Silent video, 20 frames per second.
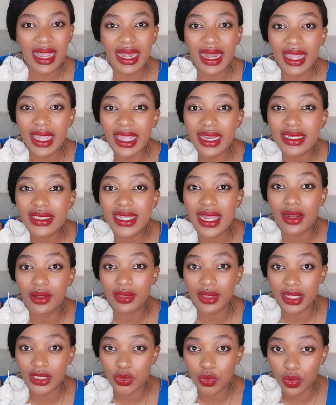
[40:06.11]
and i can tell
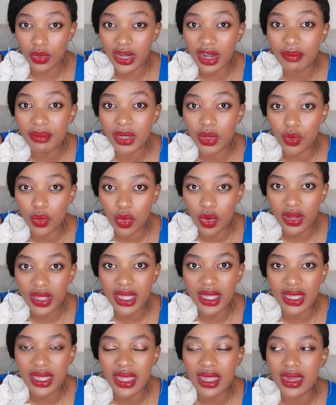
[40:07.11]
you that's what i've been
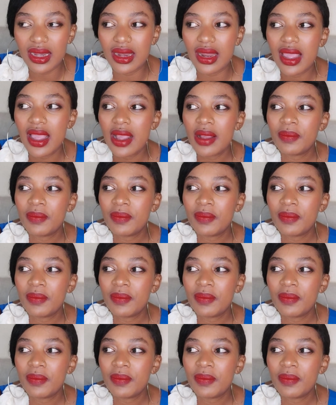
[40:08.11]
walking in